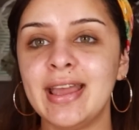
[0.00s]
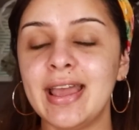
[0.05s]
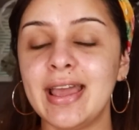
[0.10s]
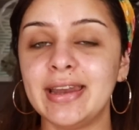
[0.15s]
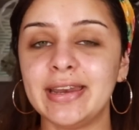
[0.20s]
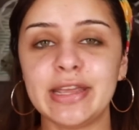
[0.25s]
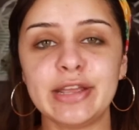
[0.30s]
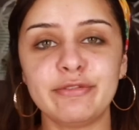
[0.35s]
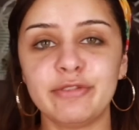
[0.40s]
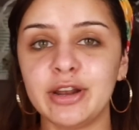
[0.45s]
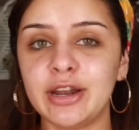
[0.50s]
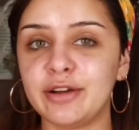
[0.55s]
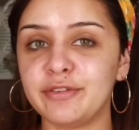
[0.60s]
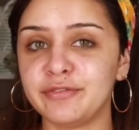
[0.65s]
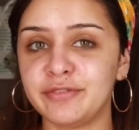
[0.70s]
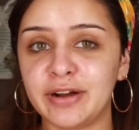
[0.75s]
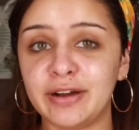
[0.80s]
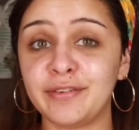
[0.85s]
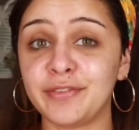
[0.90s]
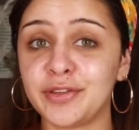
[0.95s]
and even
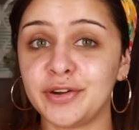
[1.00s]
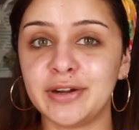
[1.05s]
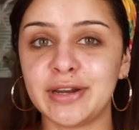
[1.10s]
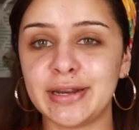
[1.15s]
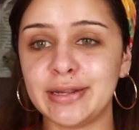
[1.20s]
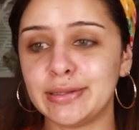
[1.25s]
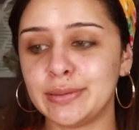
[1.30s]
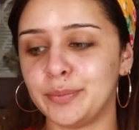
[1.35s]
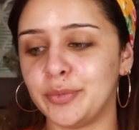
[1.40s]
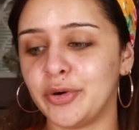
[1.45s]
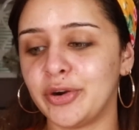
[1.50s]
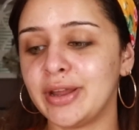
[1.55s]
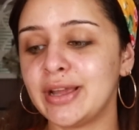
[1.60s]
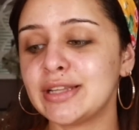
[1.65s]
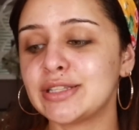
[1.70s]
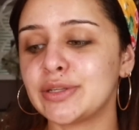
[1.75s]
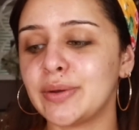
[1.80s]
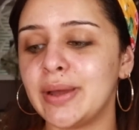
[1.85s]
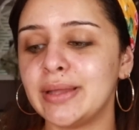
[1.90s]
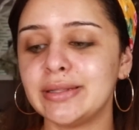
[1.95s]
at 5.30 in the
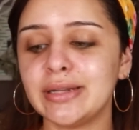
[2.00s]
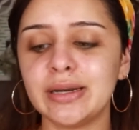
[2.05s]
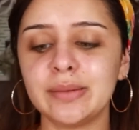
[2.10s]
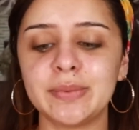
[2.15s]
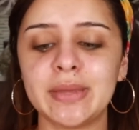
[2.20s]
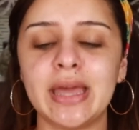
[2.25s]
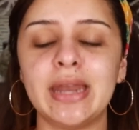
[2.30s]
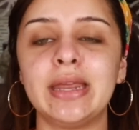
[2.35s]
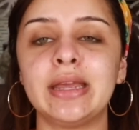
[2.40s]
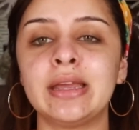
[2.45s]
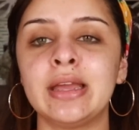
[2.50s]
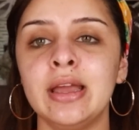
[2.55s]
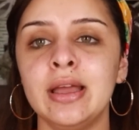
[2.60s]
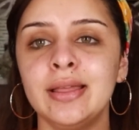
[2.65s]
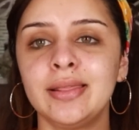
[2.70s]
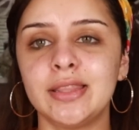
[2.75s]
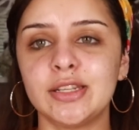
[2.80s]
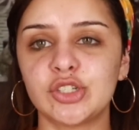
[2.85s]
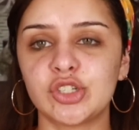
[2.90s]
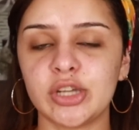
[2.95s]
morning. So I ended up getting
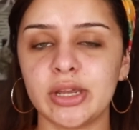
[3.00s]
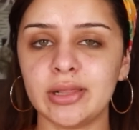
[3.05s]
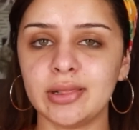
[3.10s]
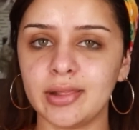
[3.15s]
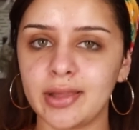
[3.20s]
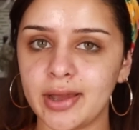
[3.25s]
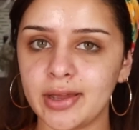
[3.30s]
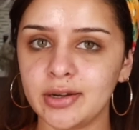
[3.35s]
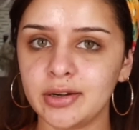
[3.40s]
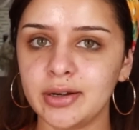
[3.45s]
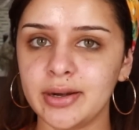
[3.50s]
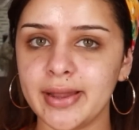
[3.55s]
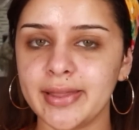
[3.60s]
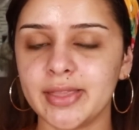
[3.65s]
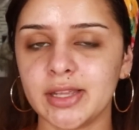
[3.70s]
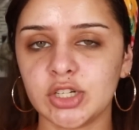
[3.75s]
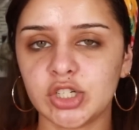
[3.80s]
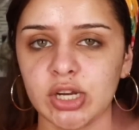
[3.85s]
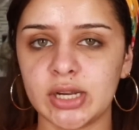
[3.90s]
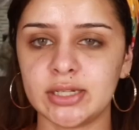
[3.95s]
the shade lighter
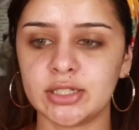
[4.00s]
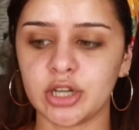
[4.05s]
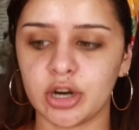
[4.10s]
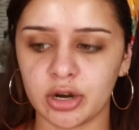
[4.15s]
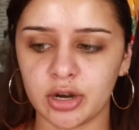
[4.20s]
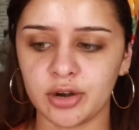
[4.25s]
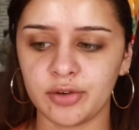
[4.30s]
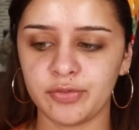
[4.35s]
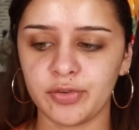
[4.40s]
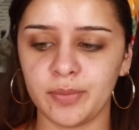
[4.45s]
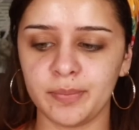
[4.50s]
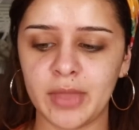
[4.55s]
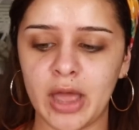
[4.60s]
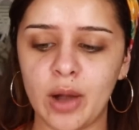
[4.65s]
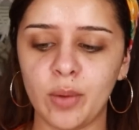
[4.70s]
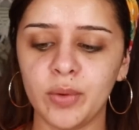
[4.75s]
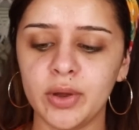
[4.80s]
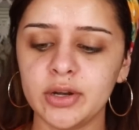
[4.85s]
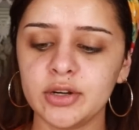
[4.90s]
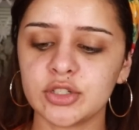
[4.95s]
and the shade darker from
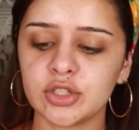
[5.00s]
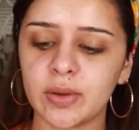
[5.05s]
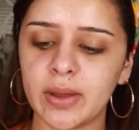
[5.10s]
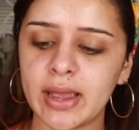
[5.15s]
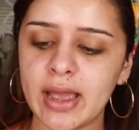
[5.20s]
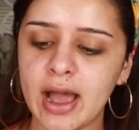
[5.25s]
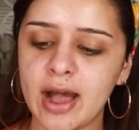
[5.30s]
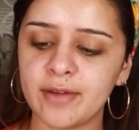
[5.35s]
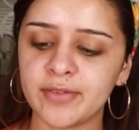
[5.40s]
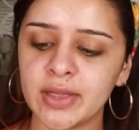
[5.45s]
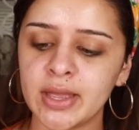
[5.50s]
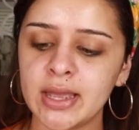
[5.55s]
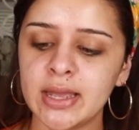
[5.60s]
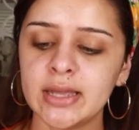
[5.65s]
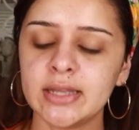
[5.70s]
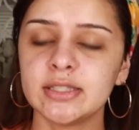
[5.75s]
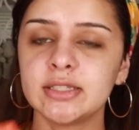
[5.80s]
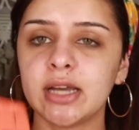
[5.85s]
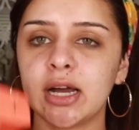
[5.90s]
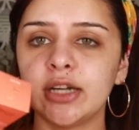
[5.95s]
that one. So I have
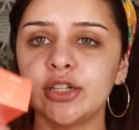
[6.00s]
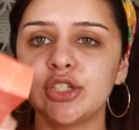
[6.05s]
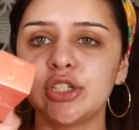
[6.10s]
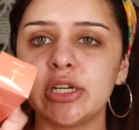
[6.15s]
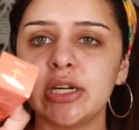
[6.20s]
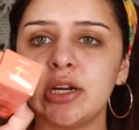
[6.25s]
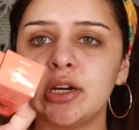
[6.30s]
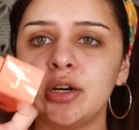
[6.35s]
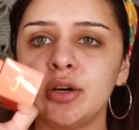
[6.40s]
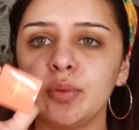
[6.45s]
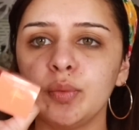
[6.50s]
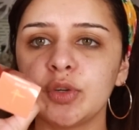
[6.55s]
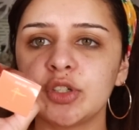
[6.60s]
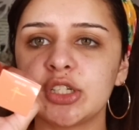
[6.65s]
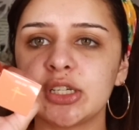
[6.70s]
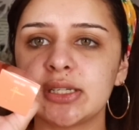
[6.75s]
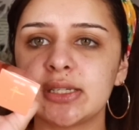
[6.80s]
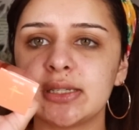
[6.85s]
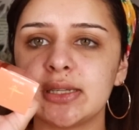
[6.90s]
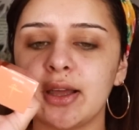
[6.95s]
Tangier, which
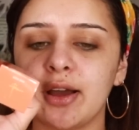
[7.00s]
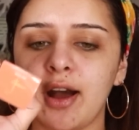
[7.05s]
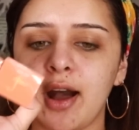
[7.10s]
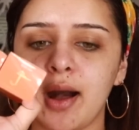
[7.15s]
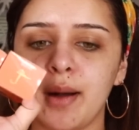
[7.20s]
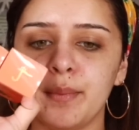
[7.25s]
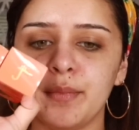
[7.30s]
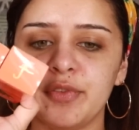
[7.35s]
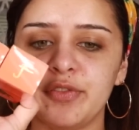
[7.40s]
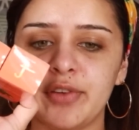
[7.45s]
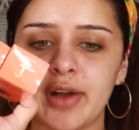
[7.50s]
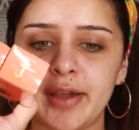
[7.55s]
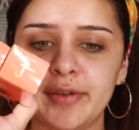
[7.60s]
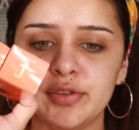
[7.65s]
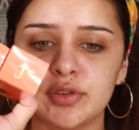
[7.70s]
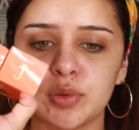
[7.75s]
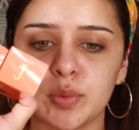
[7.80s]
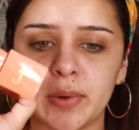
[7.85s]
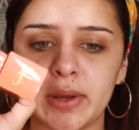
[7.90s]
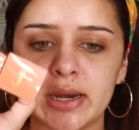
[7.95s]
is um,
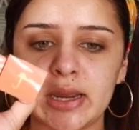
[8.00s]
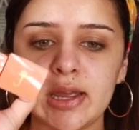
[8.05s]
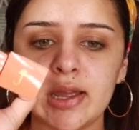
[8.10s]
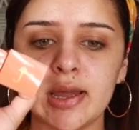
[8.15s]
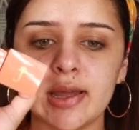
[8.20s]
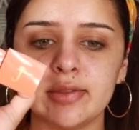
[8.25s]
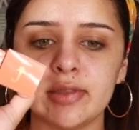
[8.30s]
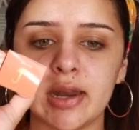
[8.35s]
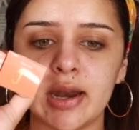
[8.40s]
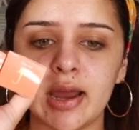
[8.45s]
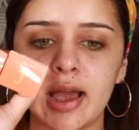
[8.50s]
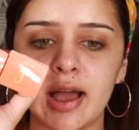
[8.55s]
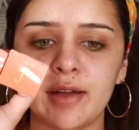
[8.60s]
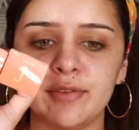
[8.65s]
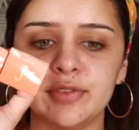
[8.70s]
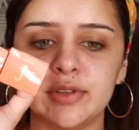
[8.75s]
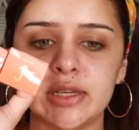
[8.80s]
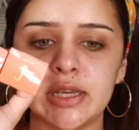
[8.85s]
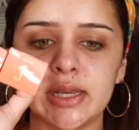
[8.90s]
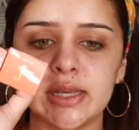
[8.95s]
520, and then I
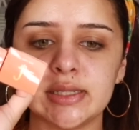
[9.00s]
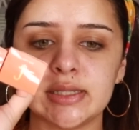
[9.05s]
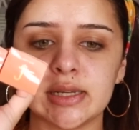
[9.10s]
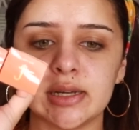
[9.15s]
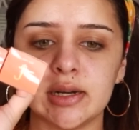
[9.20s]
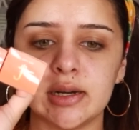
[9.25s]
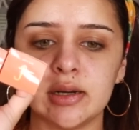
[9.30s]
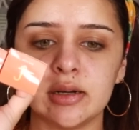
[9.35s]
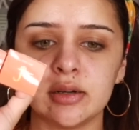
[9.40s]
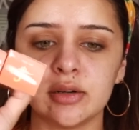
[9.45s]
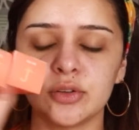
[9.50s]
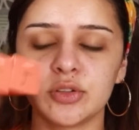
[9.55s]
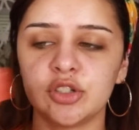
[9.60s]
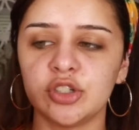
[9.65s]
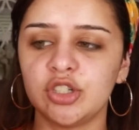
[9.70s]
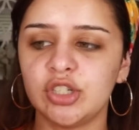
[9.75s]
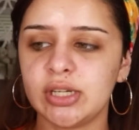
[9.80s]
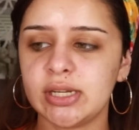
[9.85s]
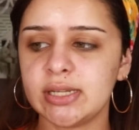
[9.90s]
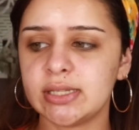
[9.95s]
have Giza or
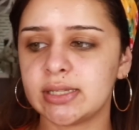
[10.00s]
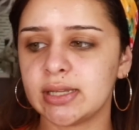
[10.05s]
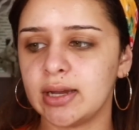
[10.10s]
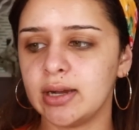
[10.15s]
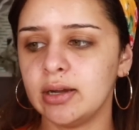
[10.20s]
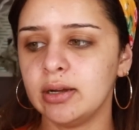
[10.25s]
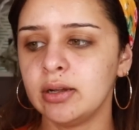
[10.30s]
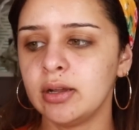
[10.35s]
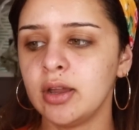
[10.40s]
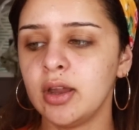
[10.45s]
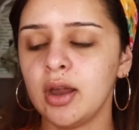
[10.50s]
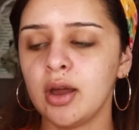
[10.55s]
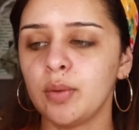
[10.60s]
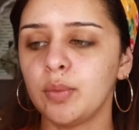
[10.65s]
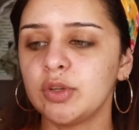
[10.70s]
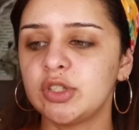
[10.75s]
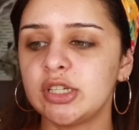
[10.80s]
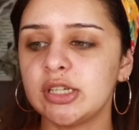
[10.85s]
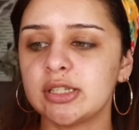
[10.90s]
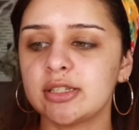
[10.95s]
Giza,
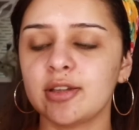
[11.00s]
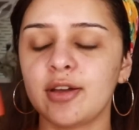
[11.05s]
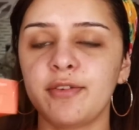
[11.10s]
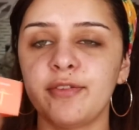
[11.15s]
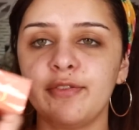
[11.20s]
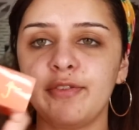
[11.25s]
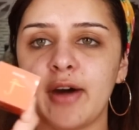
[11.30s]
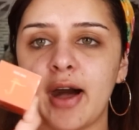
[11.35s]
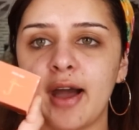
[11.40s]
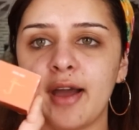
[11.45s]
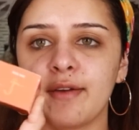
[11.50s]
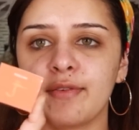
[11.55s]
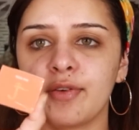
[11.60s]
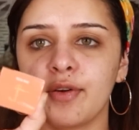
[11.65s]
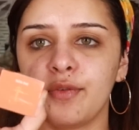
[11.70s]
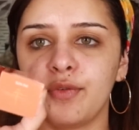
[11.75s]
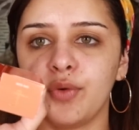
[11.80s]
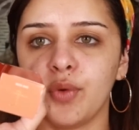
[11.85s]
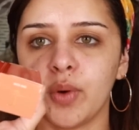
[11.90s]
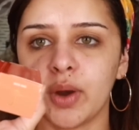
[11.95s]
which is
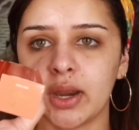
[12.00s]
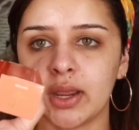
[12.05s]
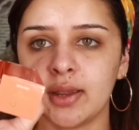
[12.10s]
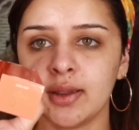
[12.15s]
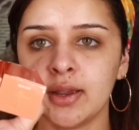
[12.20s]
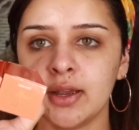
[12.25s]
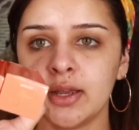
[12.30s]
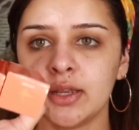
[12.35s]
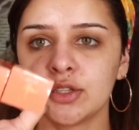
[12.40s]
540.